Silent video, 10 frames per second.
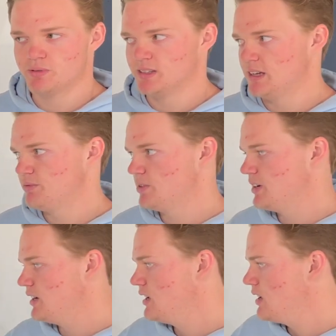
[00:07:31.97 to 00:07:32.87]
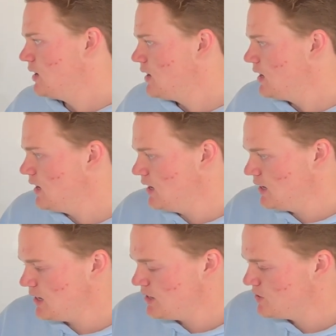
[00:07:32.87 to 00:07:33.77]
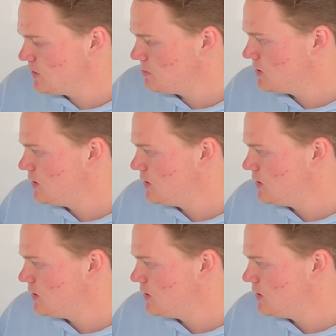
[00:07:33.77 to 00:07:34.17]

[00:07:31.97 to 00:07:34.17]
slavery in Egypt.